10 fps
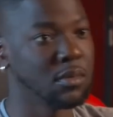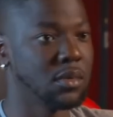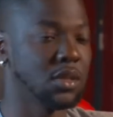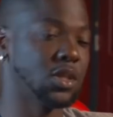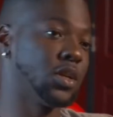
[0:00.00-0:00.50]

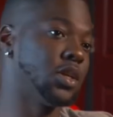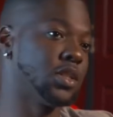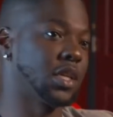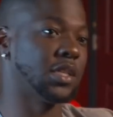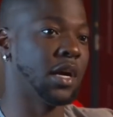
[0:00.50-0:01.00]
So there's
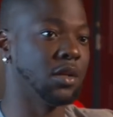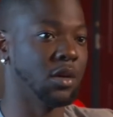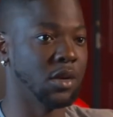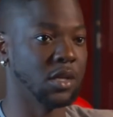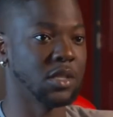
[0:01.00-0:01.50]
niggas out here
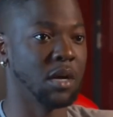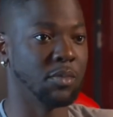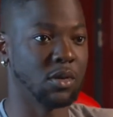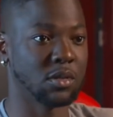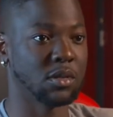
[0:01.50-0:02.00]
learning these
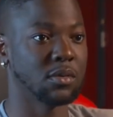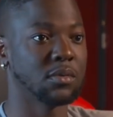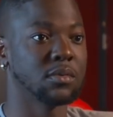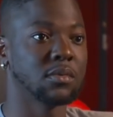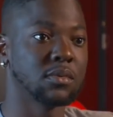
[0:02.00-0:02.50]
combos.
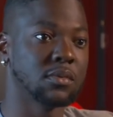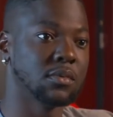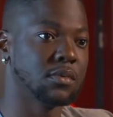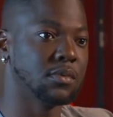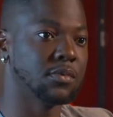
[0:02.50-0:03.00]

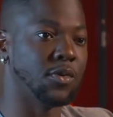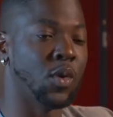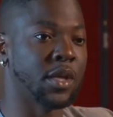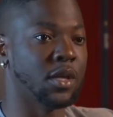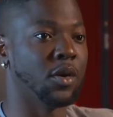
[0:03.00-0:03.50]
For
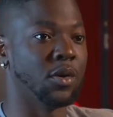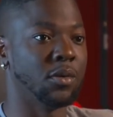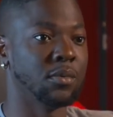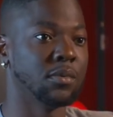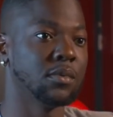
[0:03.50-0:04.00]
what though?
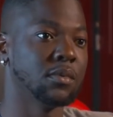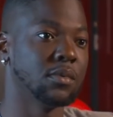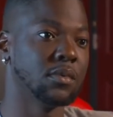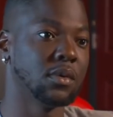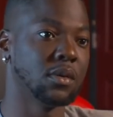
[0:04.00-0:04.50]

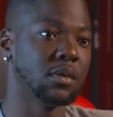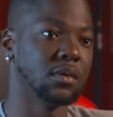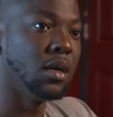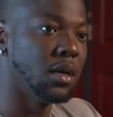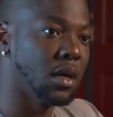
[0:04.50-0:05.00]

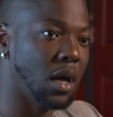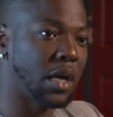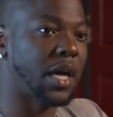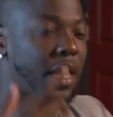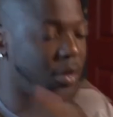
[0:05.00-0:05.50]
I
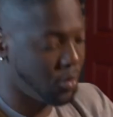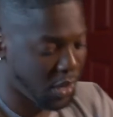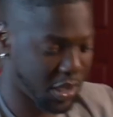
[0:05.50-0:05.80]
can't do that